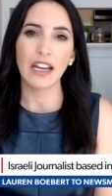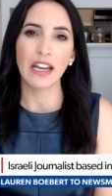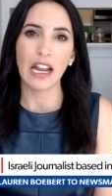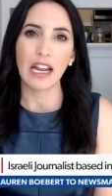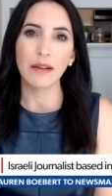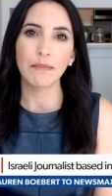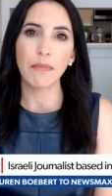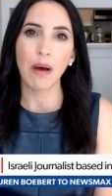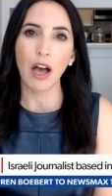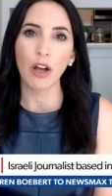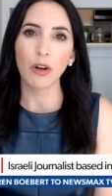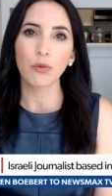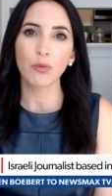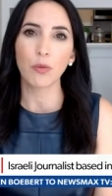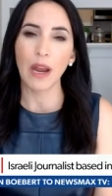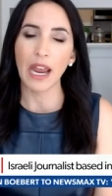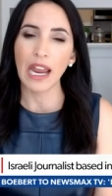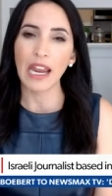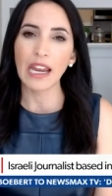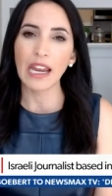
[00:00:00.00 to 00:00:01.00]
and, and,
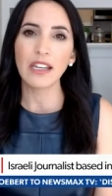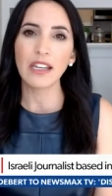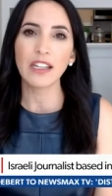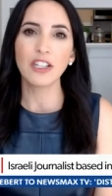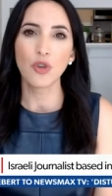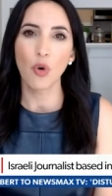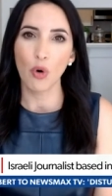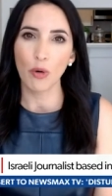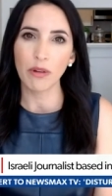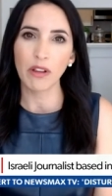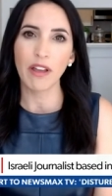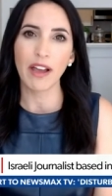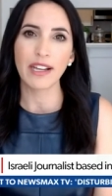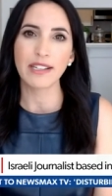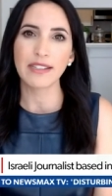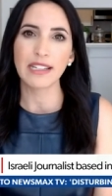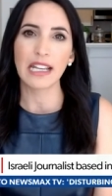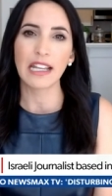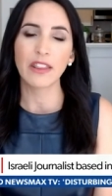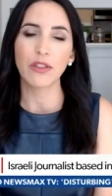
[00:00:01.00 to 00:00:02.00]
Bahrain
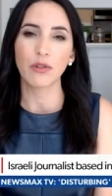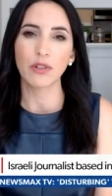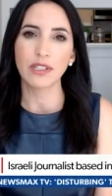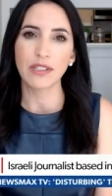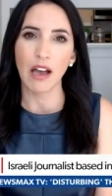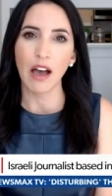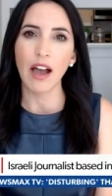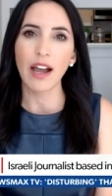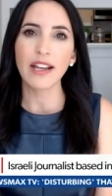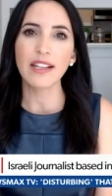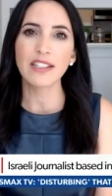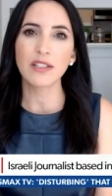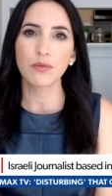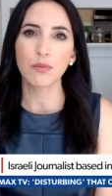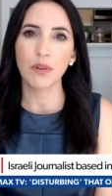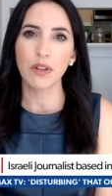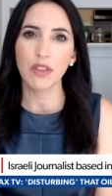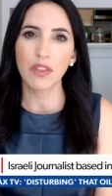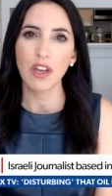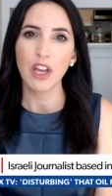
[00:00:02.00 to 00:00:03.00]
normalizing their
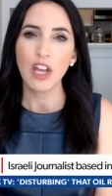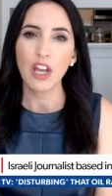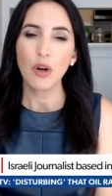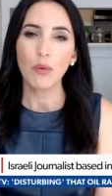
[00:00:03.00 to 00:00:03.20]
ties with,